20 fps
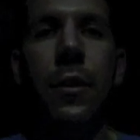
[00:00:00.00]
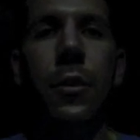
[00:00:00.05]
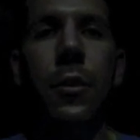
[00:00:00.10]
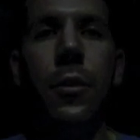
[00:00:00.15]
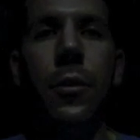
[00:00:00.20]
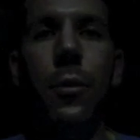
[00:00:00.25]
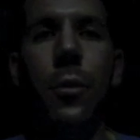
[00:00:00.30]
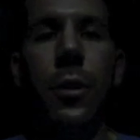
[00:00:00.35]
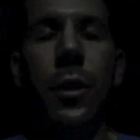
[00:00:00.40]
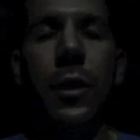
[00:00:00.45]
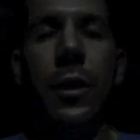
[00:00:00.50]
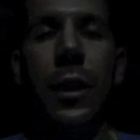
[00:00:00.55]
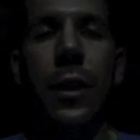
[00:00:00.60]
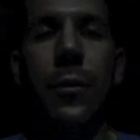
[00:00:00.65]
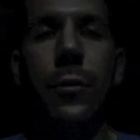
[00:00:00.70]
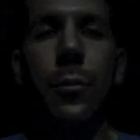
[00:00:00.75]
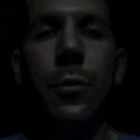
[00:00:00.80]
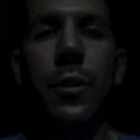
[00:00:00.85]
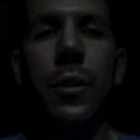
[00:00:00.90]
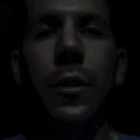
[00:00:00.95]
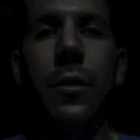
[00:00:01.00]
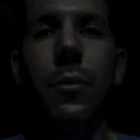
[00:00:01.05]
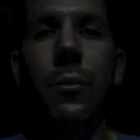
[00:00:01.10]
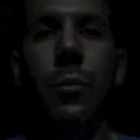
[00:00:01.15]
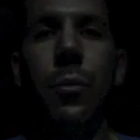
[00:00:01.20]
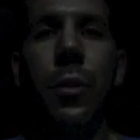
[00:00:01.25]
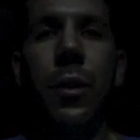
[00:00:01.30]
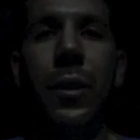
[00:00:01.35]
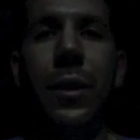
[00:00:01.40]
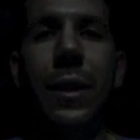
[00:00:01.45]
could organize within
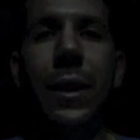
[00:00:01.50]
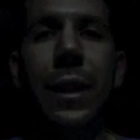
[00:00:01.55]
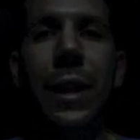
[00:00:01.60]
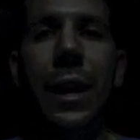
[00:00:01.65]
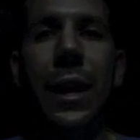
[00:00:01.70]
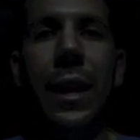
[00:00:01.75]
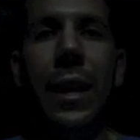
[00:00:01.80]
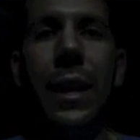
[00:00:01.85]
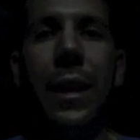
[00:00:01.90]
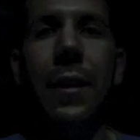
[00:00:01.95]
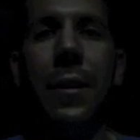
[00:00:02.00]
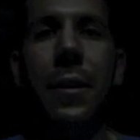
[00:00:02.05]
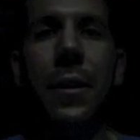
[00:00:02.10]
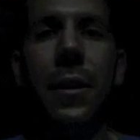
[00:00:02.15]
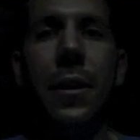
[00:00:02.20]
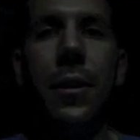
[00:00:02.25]
1 day,